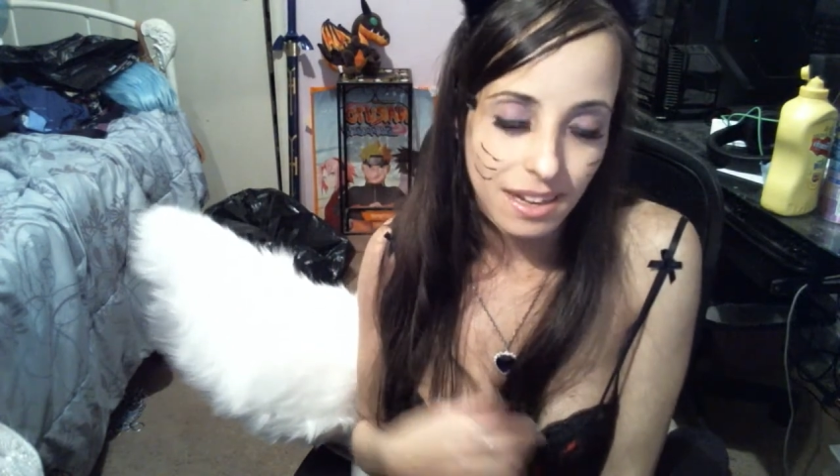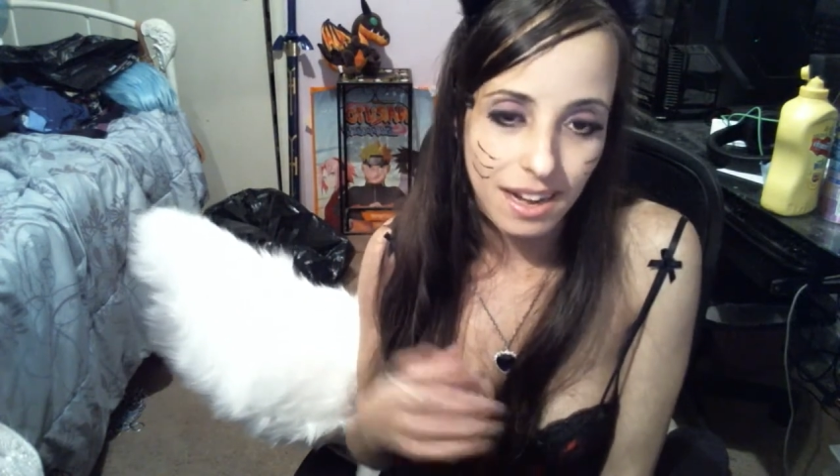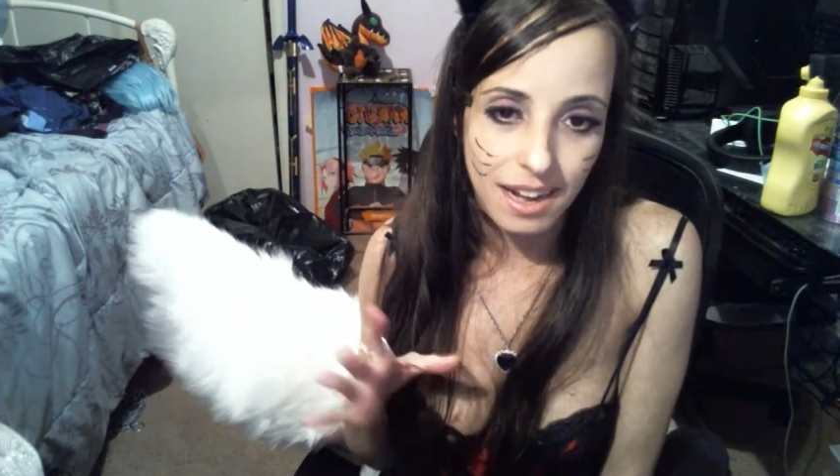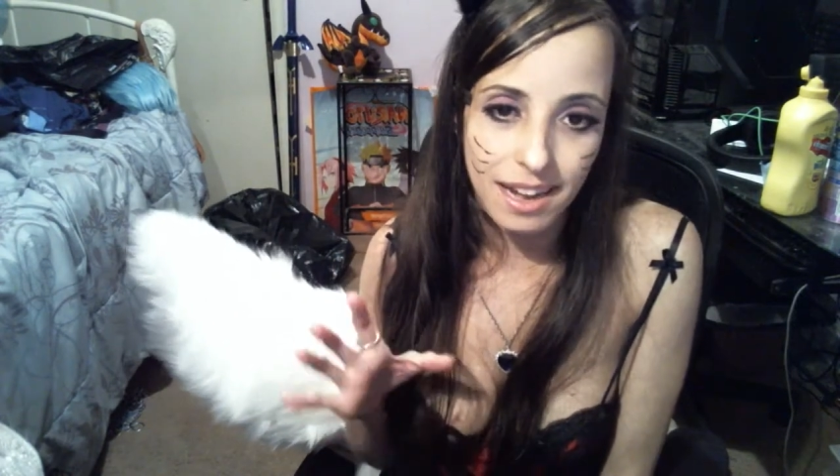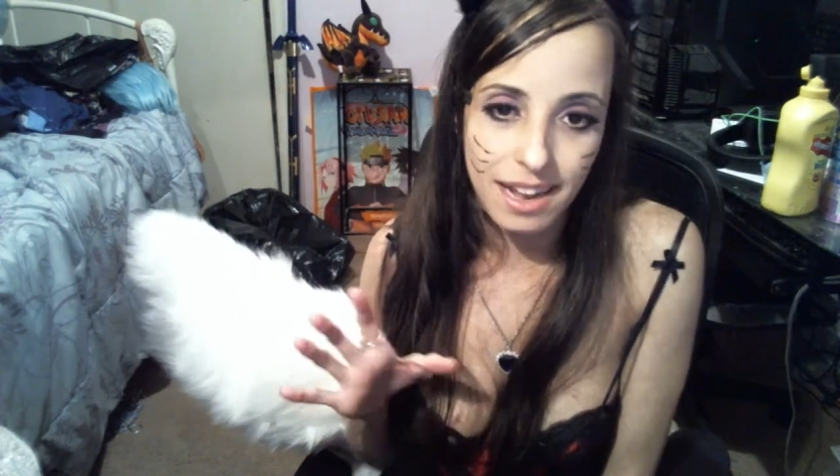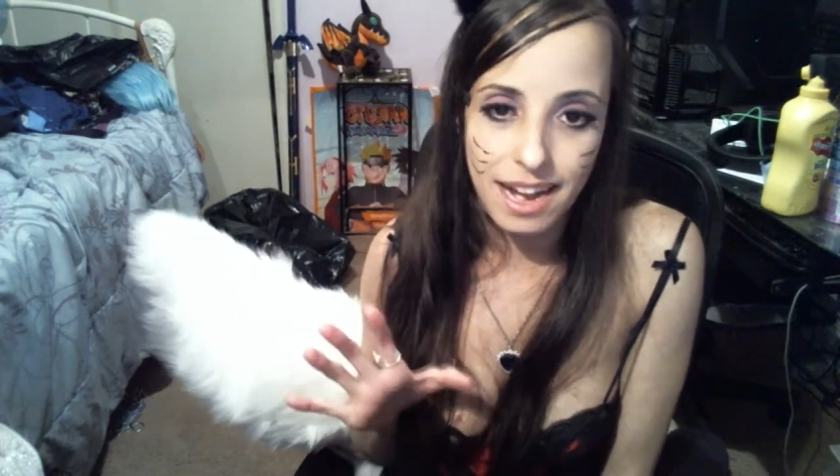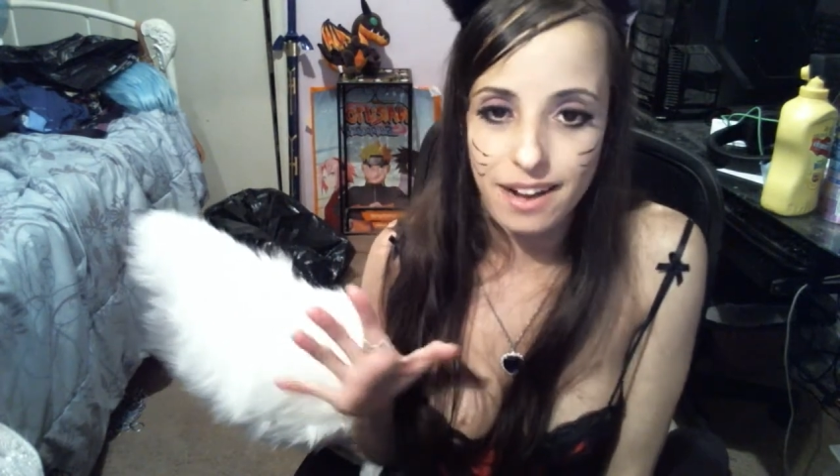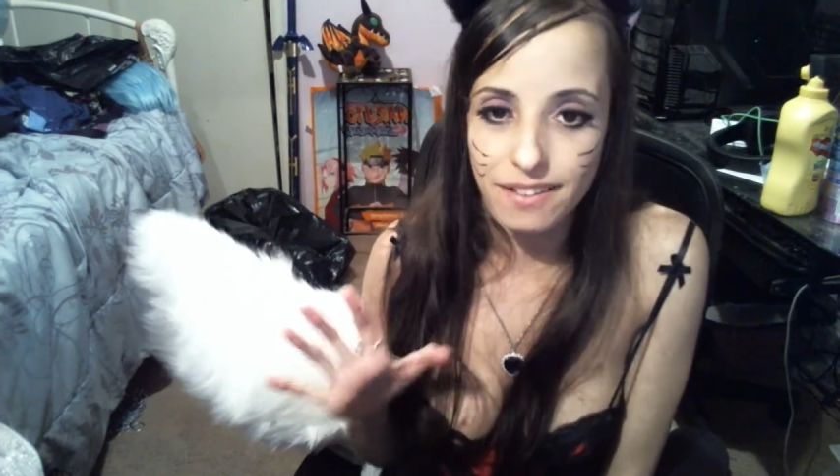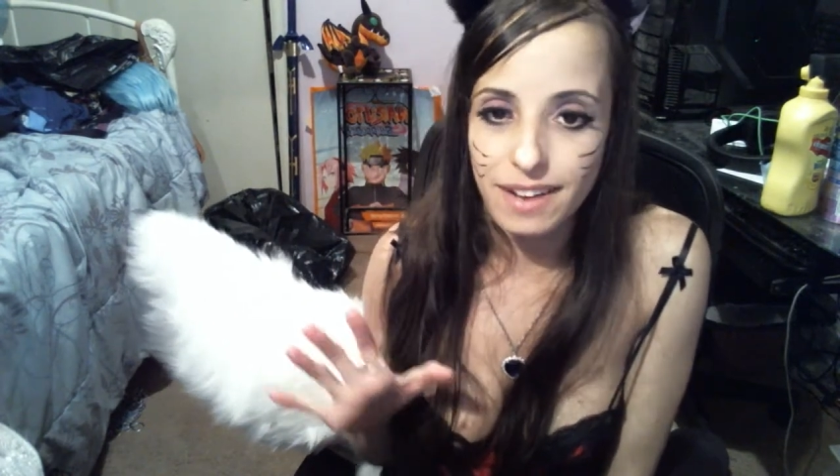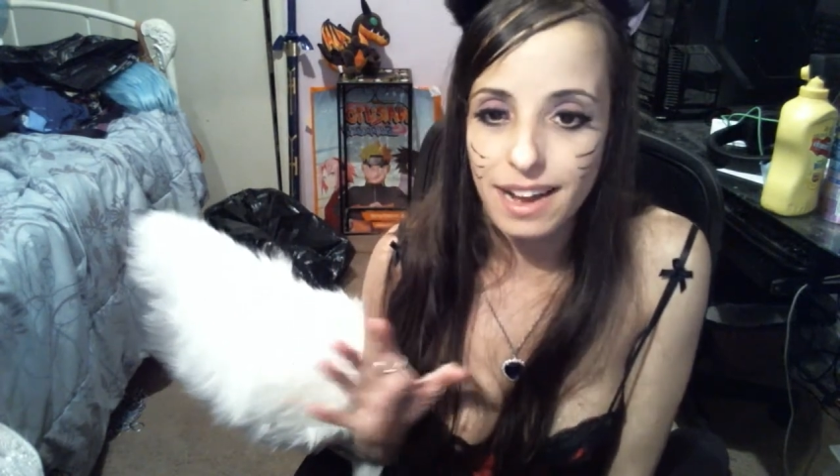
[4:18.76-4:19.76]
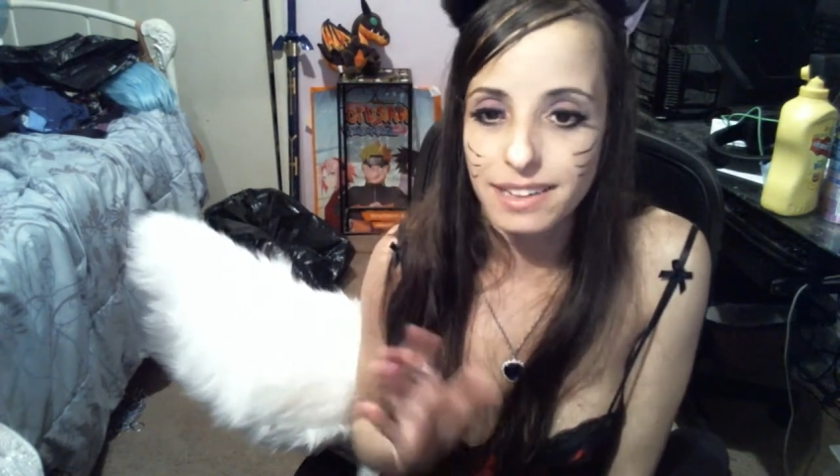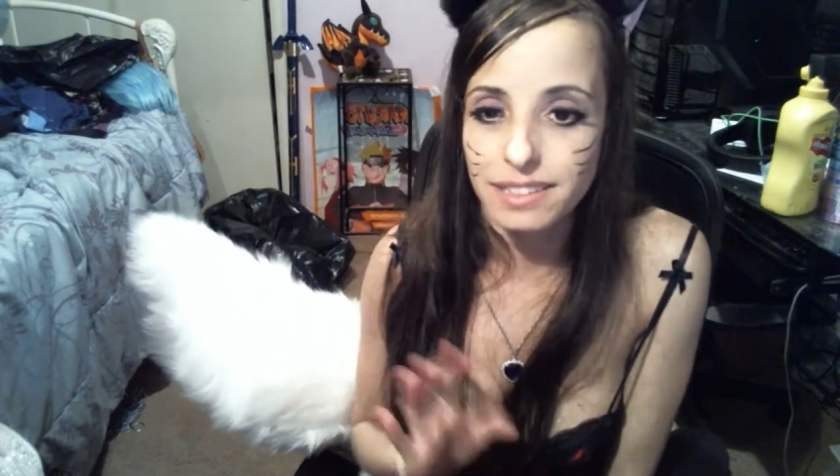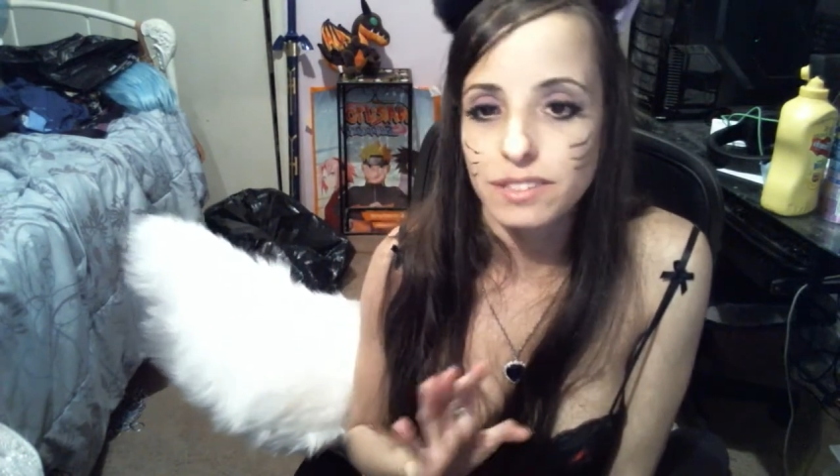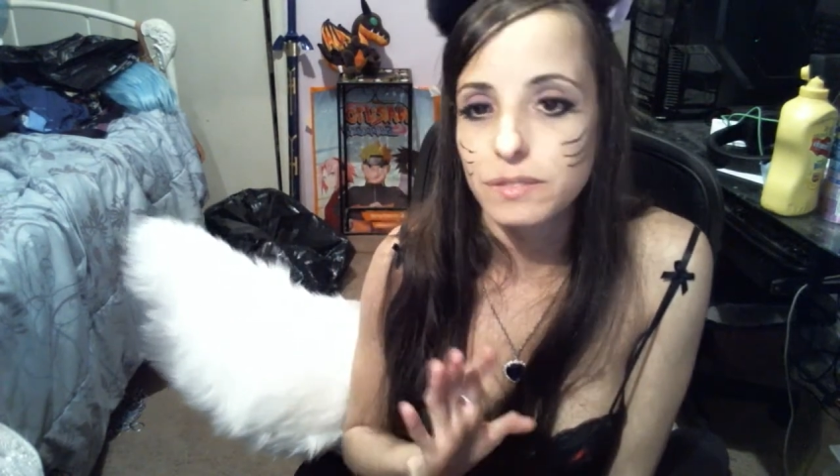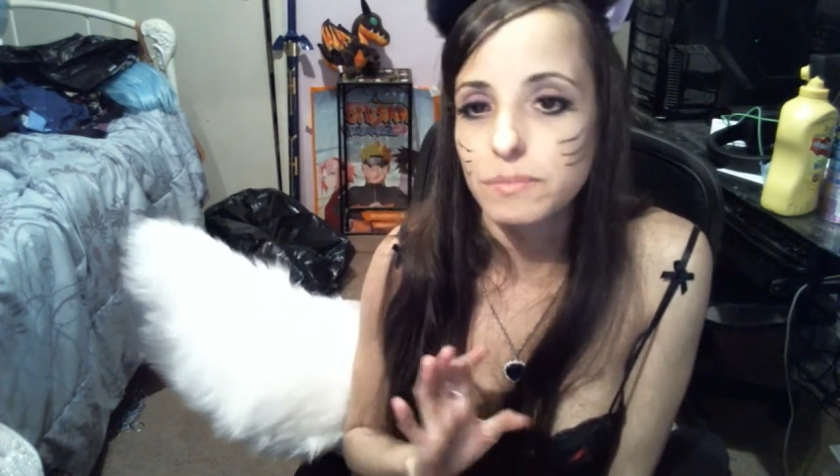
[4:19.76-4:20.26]
I have had a
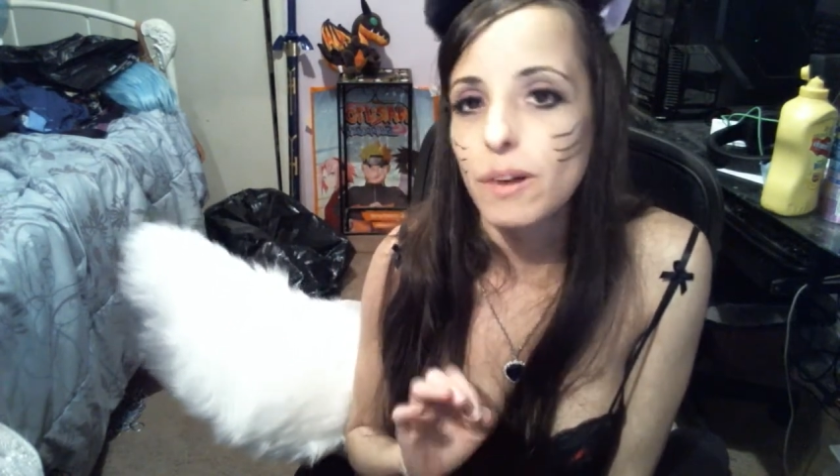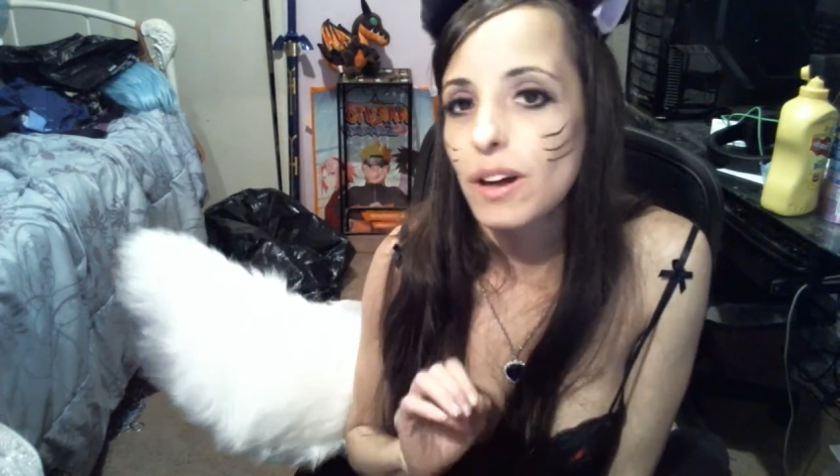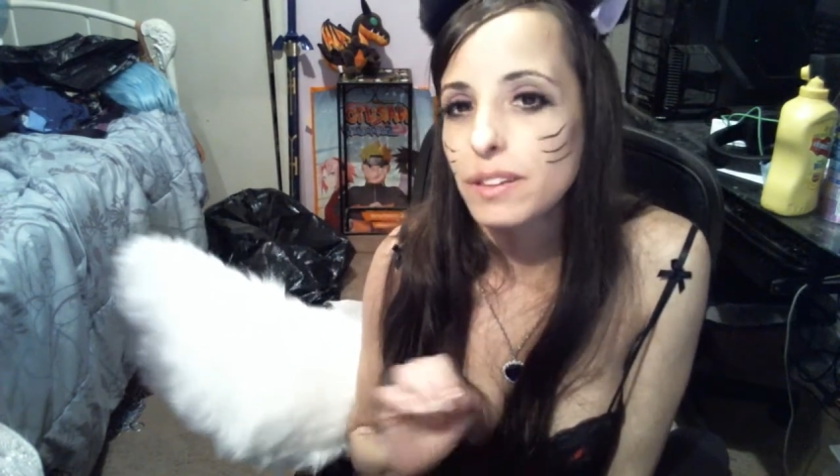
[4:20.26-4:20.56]
small